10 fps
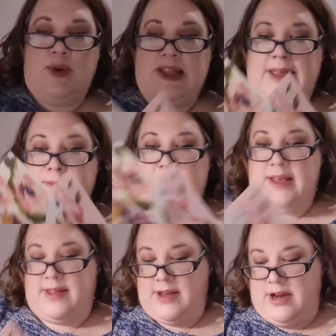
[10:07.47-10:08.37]
the way they
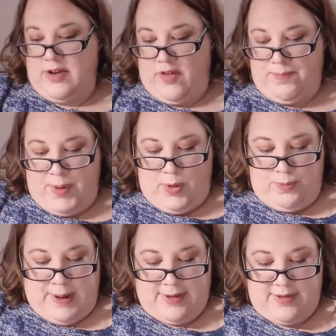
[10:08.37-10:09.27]
mix a kind of a
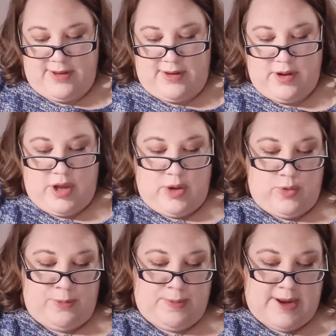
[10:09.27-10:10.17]
bold pattern
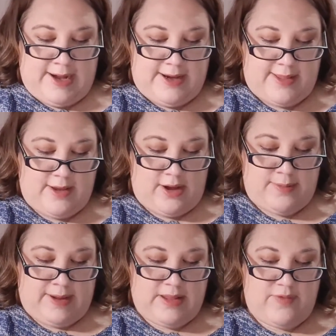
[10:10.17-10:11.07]
with a plainer side. It
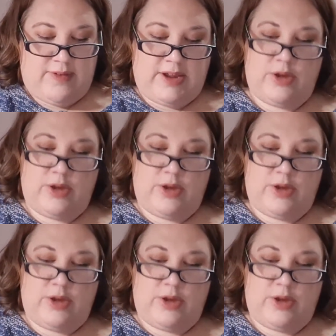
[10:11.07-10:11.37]
makes it very